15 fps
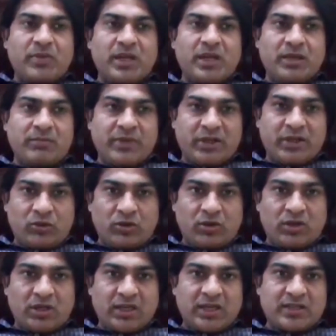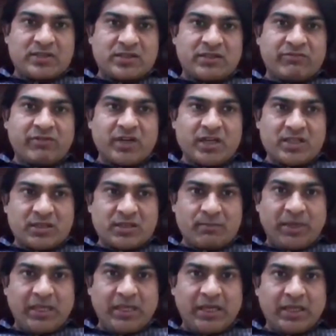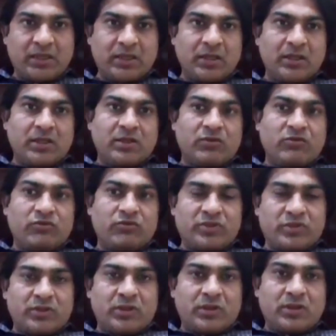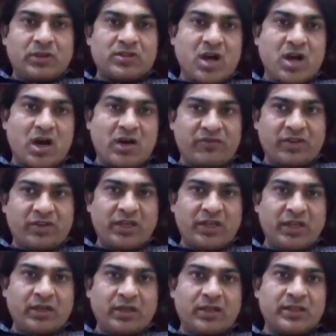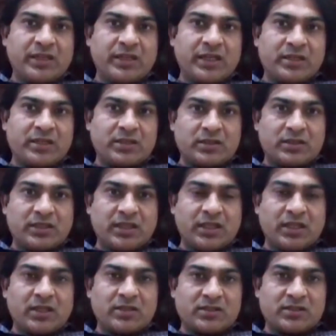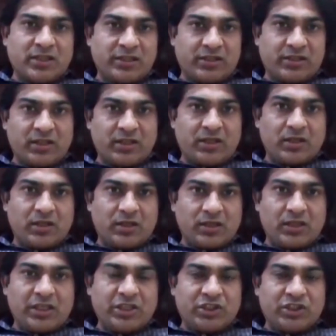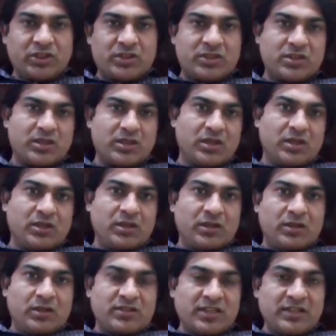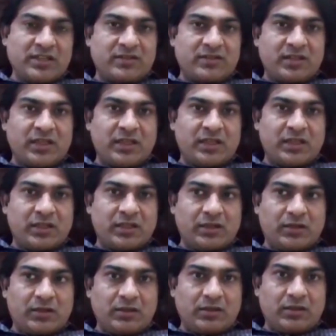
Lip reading: My mentor has devised a plan with Sahaf triangle, that there are central lesions, sensory